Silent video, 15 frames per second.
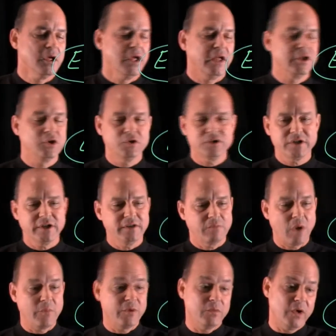and usually,
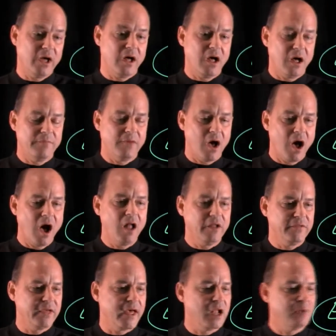all
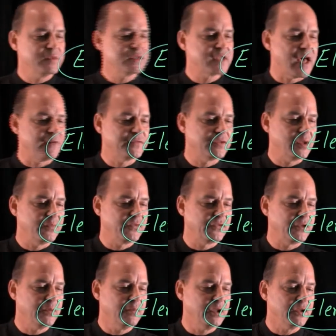of the elements have some
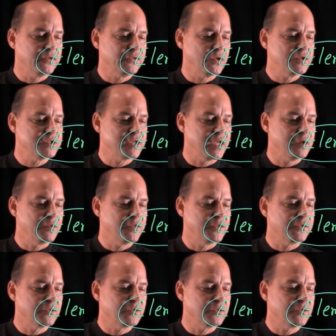symbol associated with it.